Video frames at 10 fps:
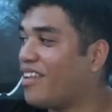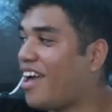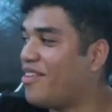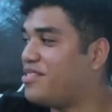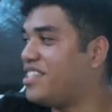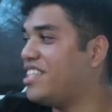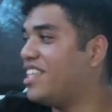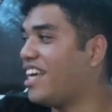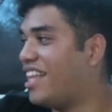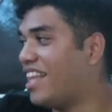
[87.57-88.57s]
I've seen
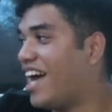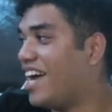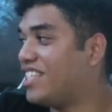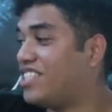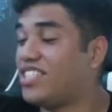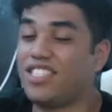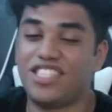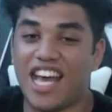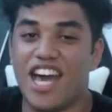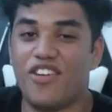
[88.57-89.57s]
the glass
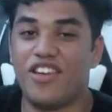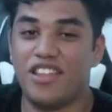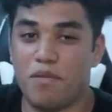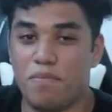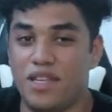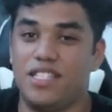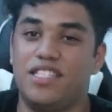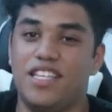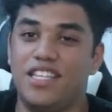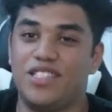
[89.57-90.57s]
shatter in the PC,